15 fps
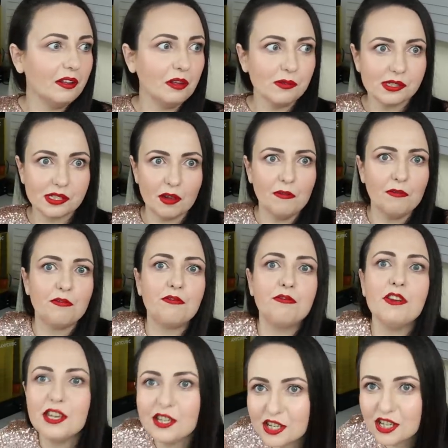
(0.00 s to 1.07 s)
don't know some
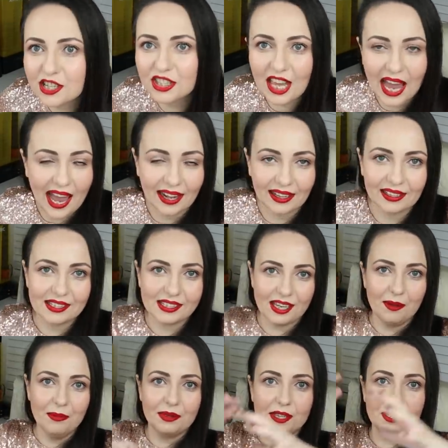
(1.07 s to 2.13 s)
fish tank
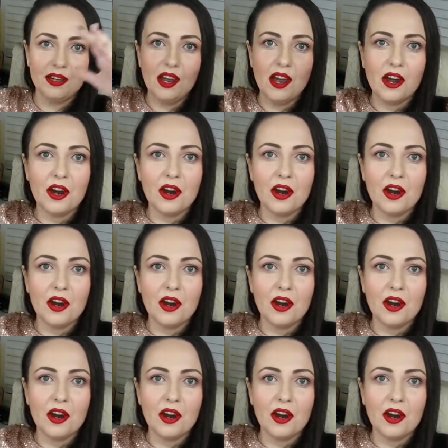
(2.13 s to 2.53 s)
something